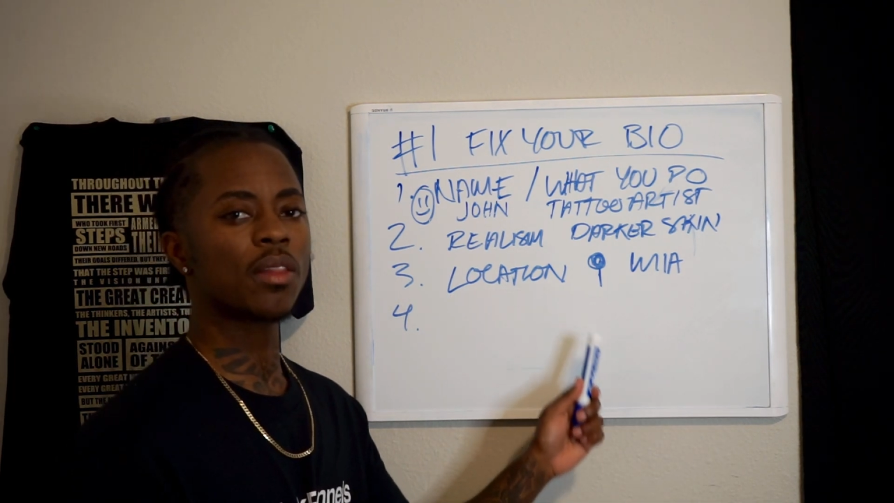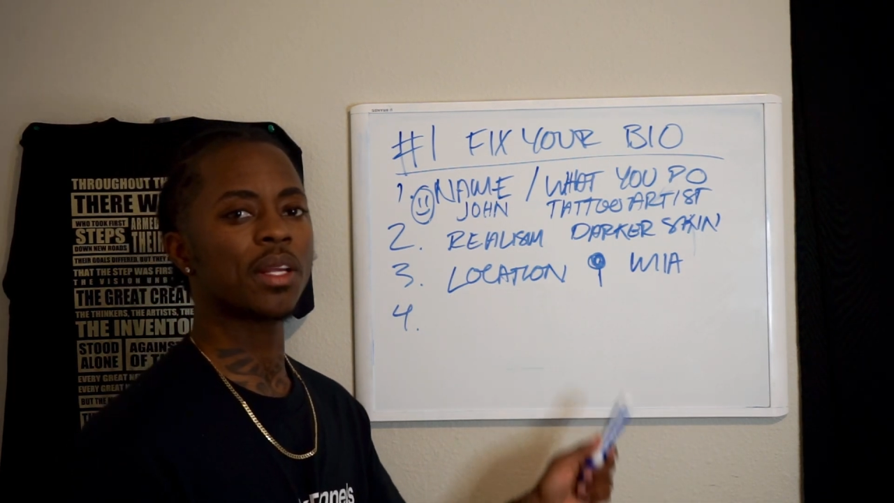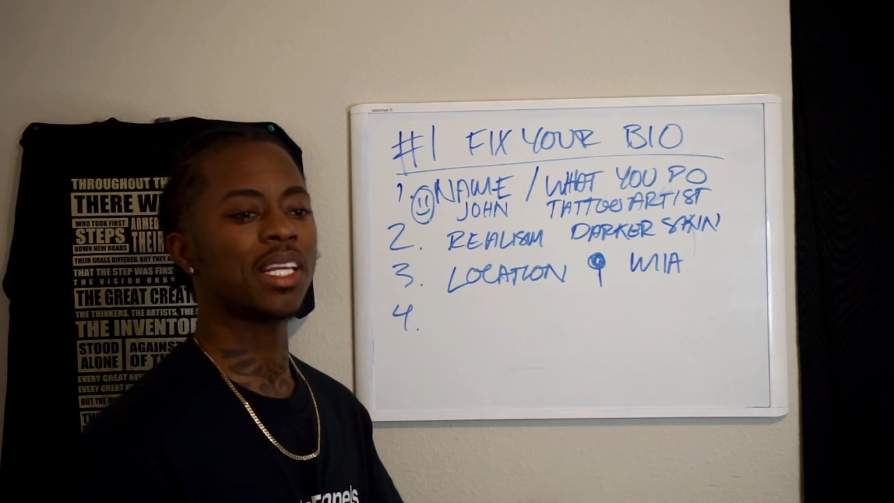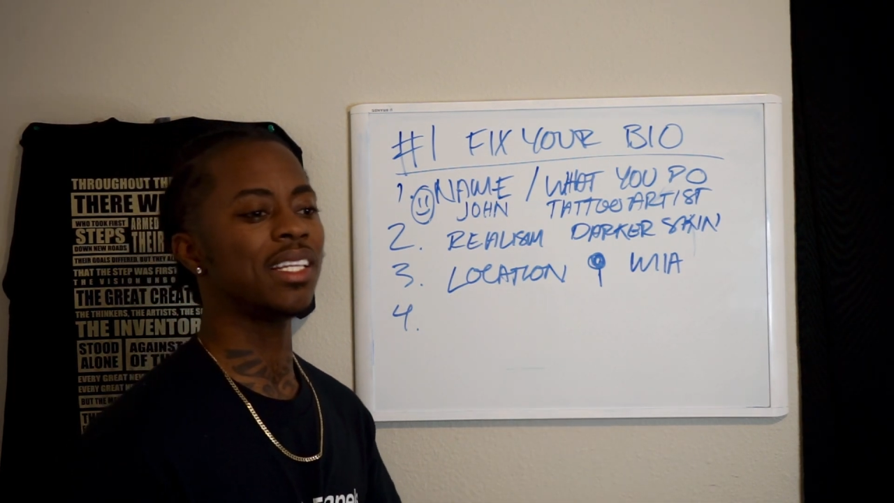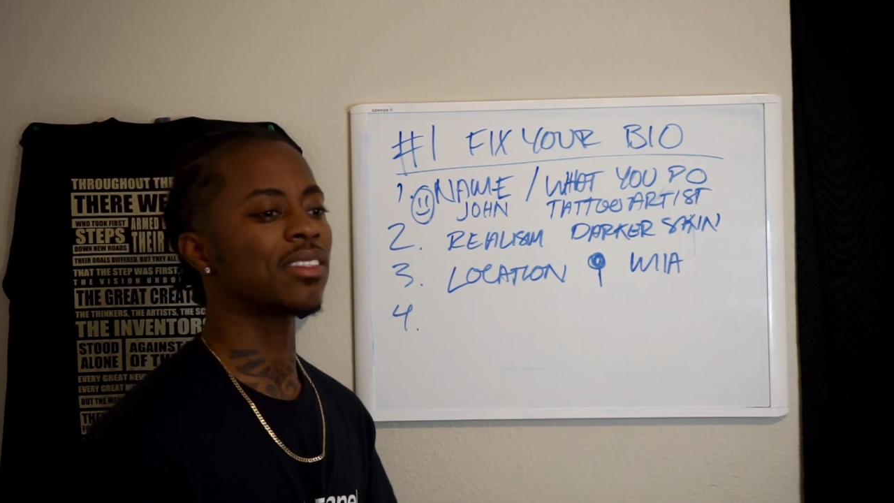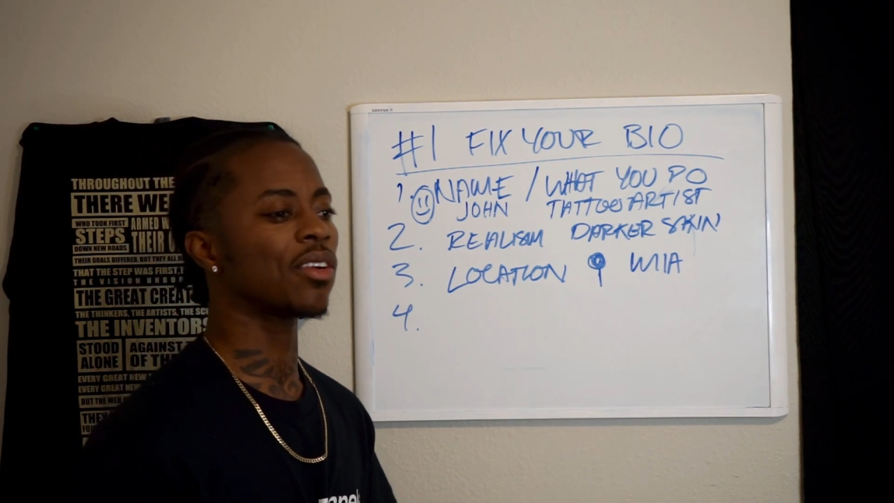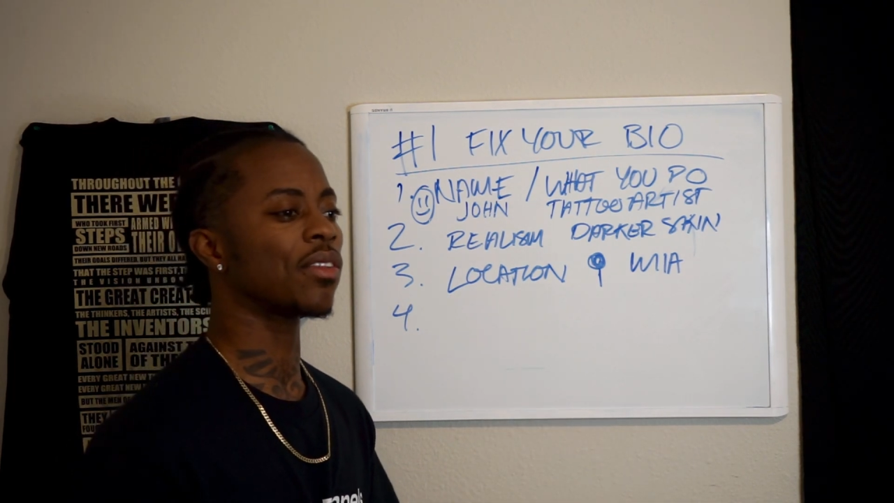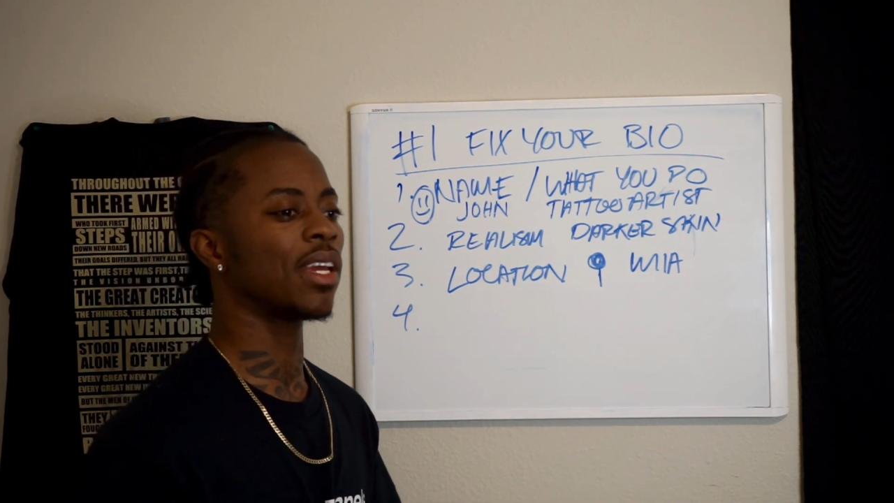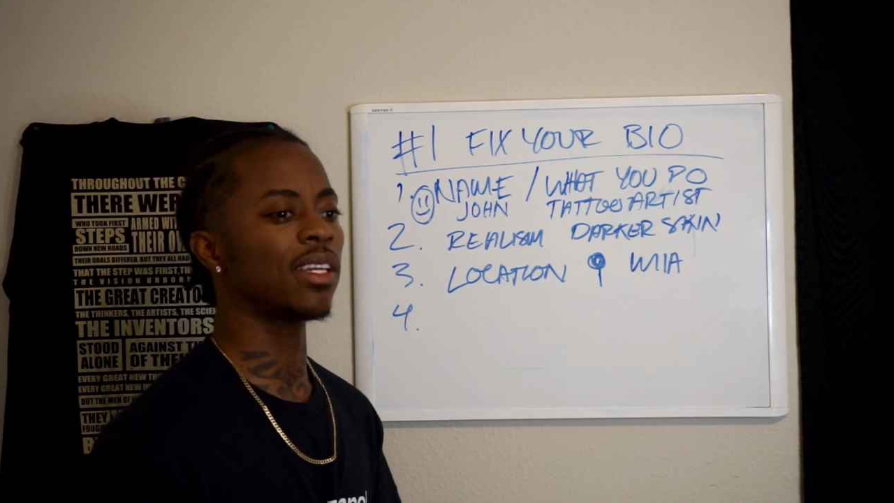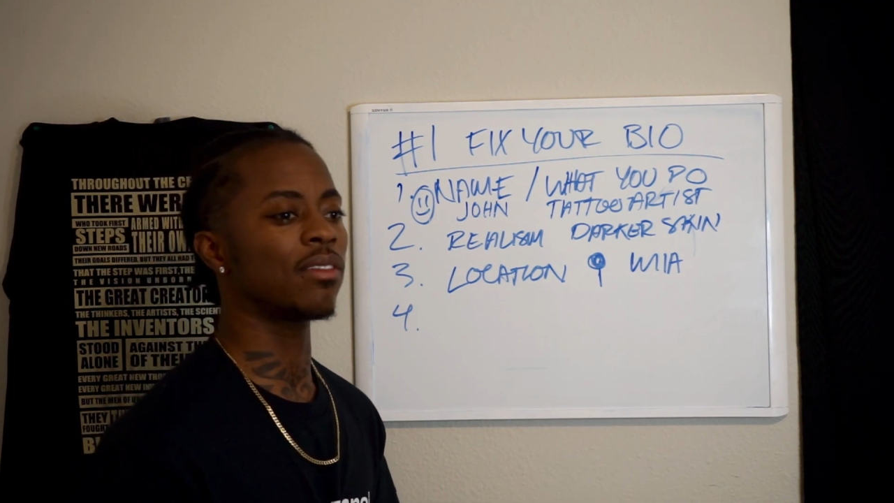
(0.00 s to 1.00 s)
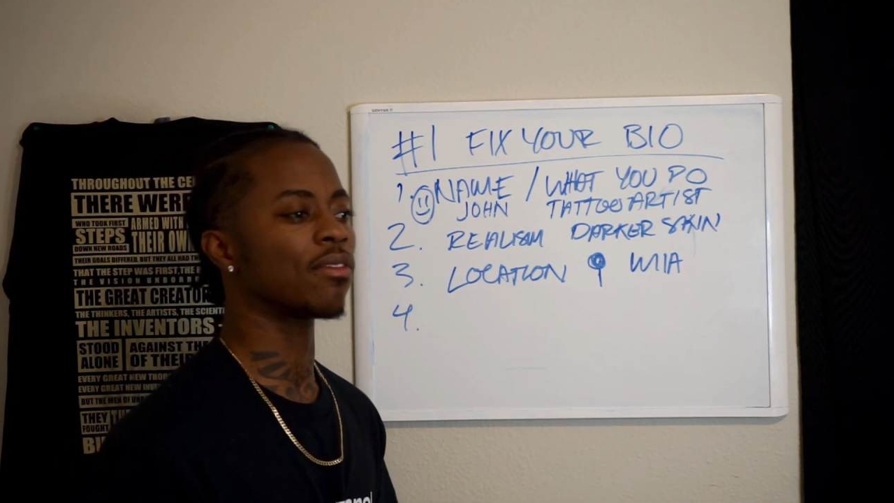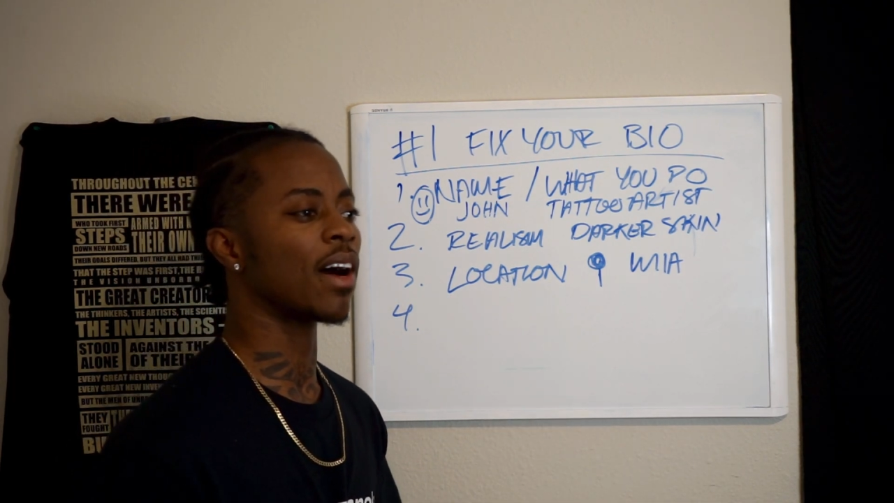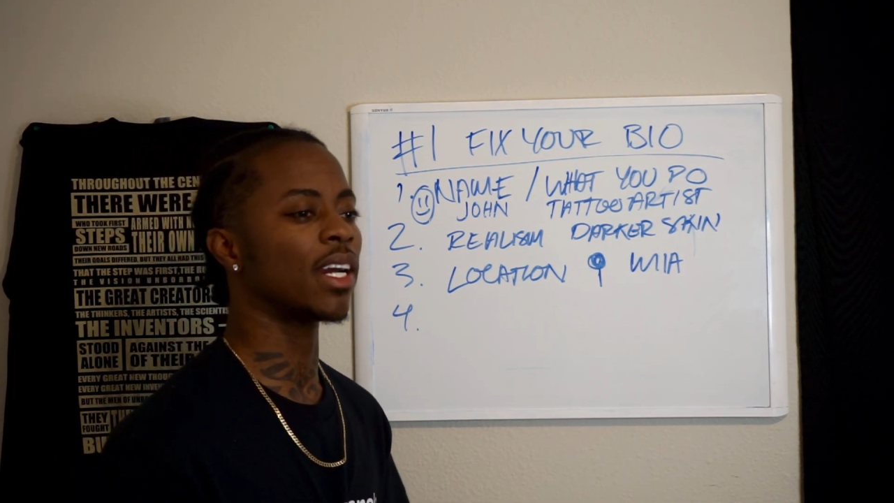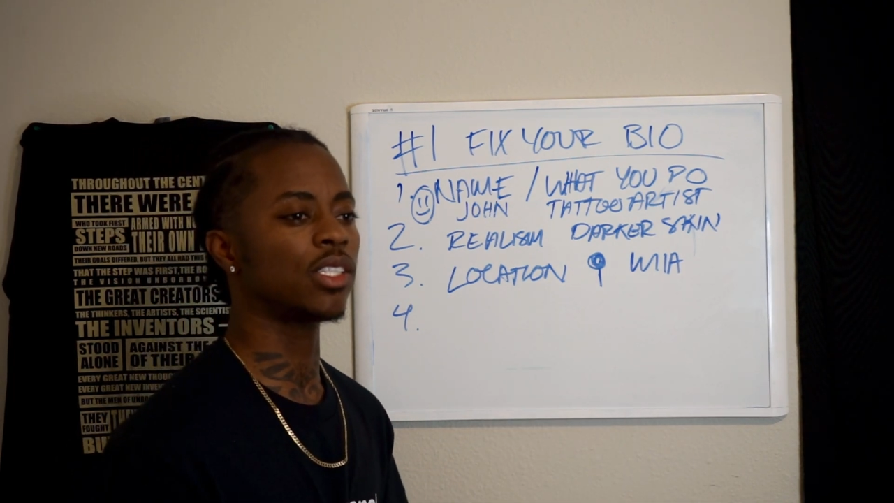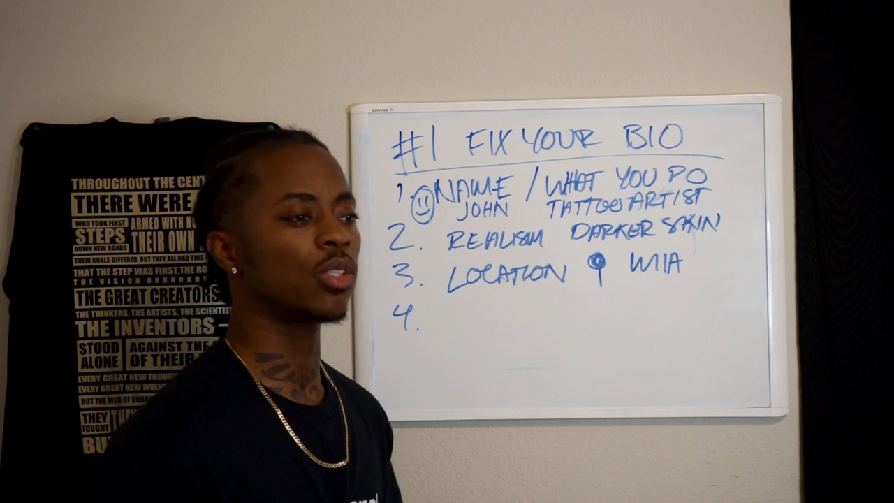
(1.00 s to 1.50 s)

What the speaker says: the easier they can find